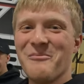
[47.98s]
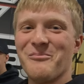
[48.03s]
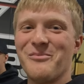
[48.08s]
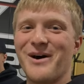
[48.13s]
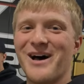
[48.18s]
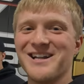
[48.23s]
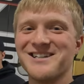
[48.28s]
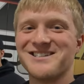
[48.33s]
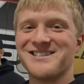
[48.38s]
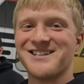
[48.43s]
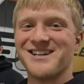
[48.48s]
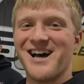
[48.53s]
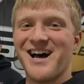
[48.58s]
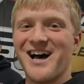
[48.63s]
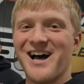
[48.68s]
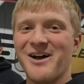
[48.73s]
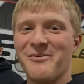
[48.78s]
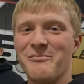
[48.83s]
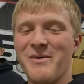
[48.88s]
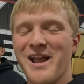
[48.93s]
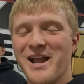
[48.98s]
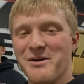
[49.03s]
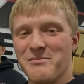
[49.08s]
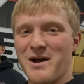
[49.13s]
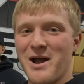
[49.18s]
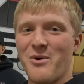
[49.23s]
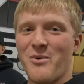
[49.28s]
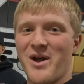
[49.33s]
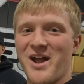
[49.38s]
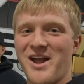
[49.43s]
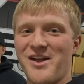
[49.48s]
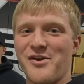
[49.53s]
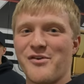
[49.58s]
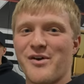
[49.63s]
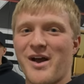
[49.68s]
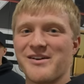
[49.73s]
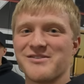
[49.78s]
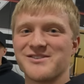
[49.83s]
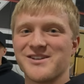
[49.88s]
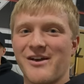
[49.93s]
But making my way, you
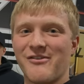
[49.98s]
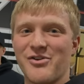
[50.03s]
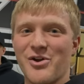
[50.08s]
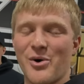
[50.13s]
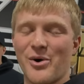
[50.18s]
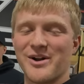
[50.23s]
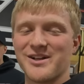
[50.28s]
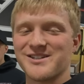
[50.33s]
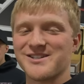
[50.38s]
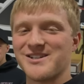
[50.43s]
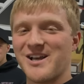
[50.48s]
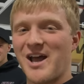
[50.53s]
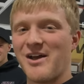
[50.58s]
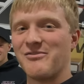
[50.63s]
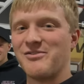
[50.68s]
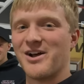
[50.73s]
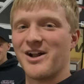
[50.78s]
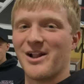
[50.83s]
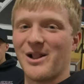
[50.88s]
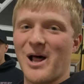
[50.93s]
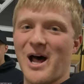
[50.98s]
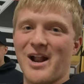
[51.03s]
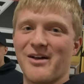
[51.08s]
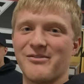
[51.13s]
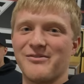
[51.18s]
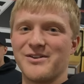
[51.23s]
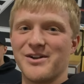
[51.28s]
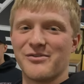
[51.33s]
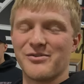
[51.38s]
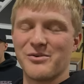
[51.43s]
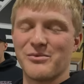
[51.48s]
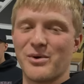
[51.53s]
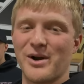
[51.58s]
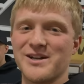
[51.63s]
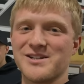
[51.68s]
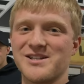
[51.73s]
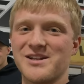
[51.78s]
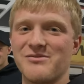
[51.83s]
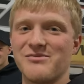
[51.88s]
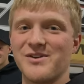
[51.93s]
guys have noticed I've done a lot of different
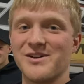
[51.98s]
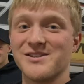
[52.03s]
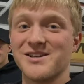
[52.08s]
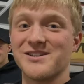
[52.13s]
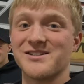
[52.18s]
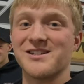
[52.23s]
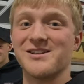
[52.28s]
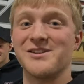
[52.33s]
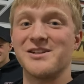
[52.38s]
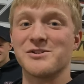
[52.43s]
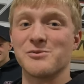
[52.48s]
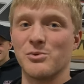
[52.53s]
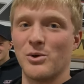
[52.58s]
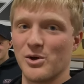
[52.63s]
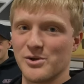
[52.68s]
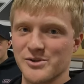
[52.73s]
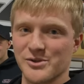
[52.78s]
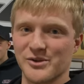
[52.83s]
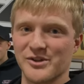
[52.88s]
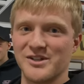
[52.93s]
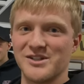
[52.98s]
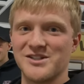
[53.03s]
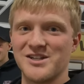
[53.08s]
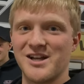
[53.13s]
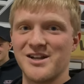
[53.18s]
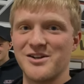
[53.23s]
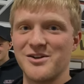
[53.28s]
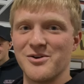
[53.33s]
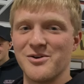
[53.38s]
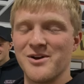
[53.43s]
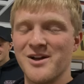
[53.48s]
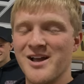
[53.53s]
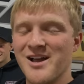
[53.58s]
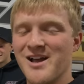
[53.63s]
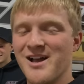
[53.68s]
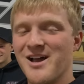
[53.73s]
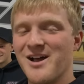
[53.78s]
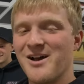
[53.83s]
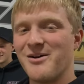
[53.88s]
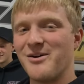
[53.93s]
race team visits, and this will also continue.
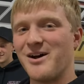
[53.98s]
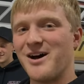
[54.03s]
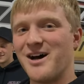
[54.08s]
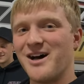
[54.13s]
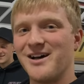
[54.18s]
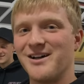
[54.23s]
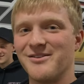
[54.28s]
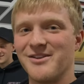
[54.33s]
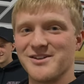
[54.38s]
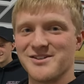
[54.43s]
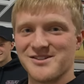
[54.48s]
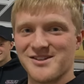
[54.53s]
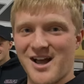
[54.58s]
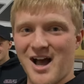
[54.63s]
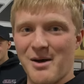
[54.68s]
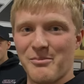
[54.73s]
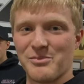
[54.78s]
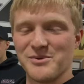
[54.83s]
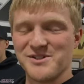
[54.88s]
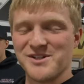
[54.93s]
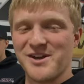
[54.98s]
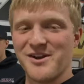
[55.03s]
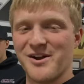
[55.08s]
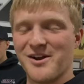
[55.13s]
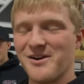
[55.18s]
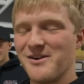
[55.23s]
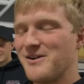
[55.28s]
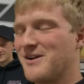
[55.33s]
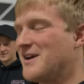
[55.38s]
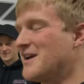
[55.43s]
The stop is here.